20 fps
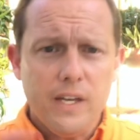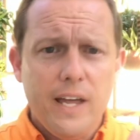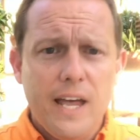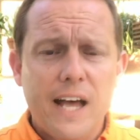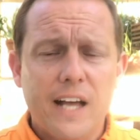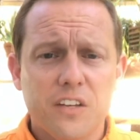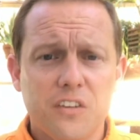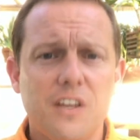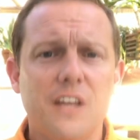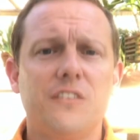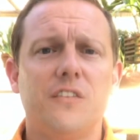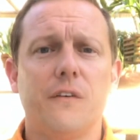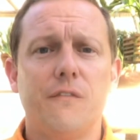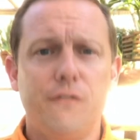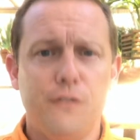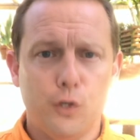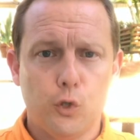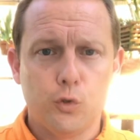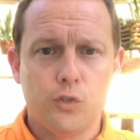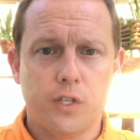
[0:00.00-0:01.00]
acts as a
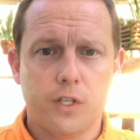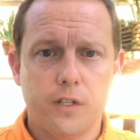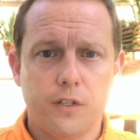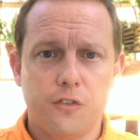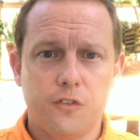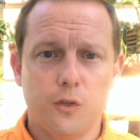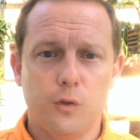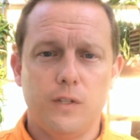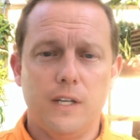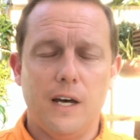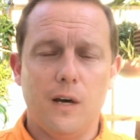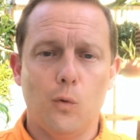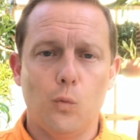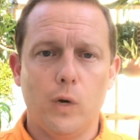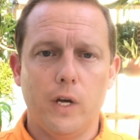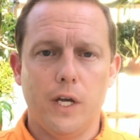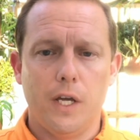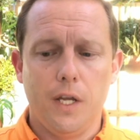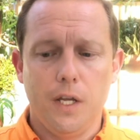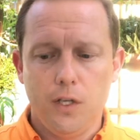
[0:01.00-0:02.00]
filter, so that
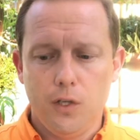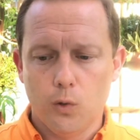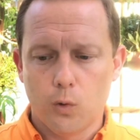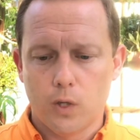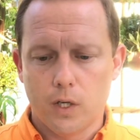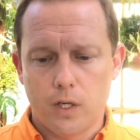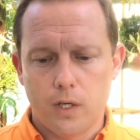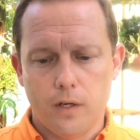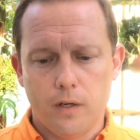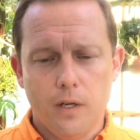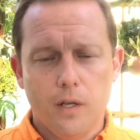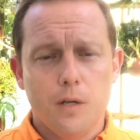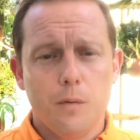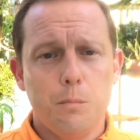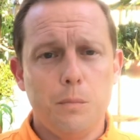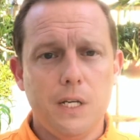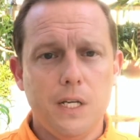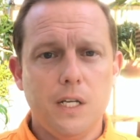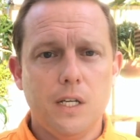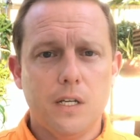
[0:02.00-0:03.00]
way your
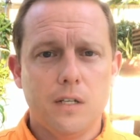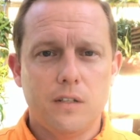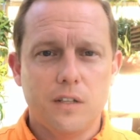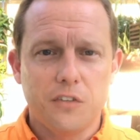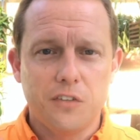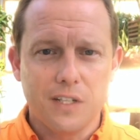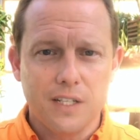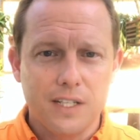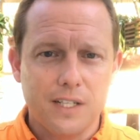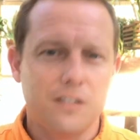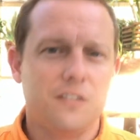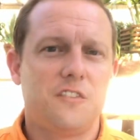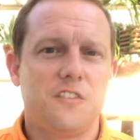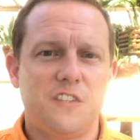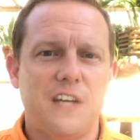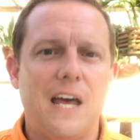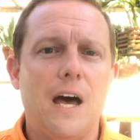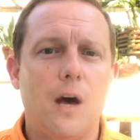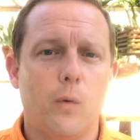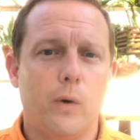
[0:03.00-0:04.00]
media doesn't get
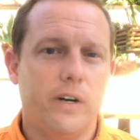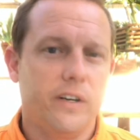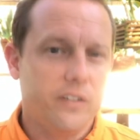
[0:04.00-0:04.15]
sour.